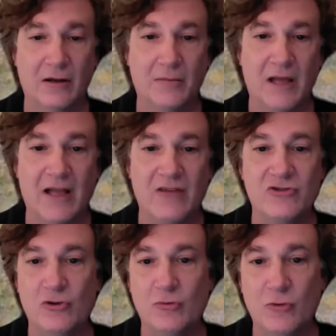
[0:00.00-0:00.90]
as
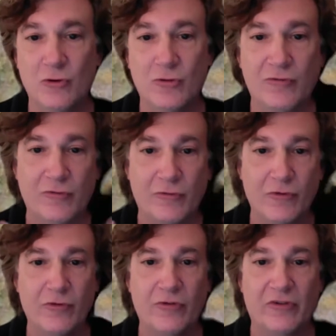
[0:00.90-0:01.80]
you move
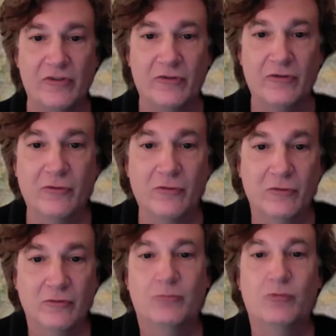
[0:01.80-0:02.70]
through this
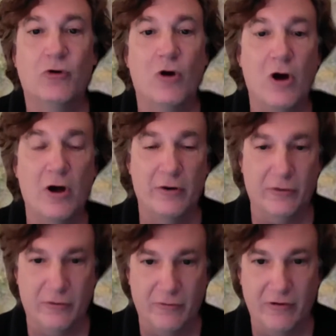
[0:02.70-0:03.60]
broader
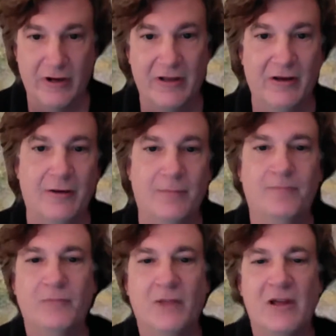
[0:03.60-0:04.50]
curriculum,
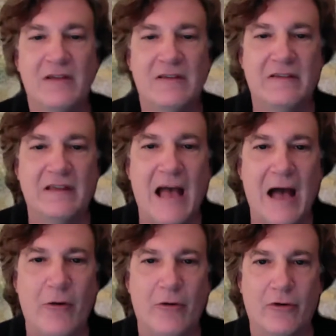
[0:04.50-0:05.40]
see
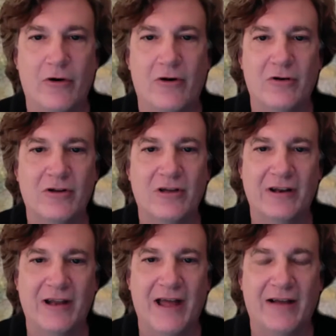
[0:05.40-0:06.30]
how it all
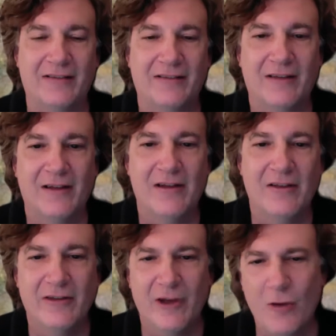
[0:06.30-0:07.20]
connects.
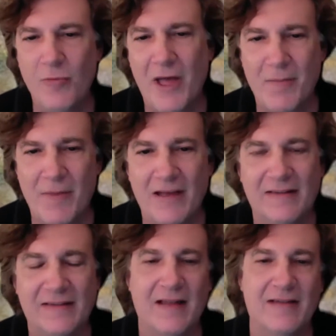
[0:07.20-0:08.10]
So I hope that
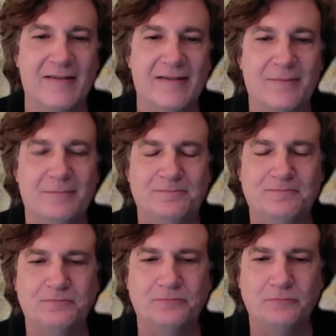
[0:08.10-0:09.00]
makes sense.
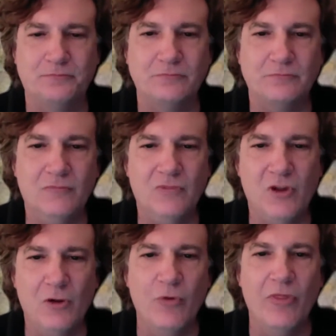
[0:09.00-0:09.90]

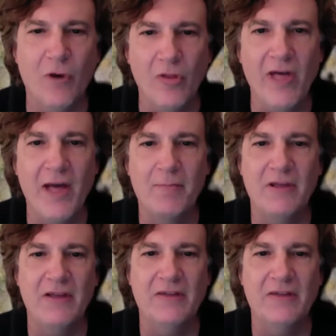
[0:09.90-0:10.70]
With all that being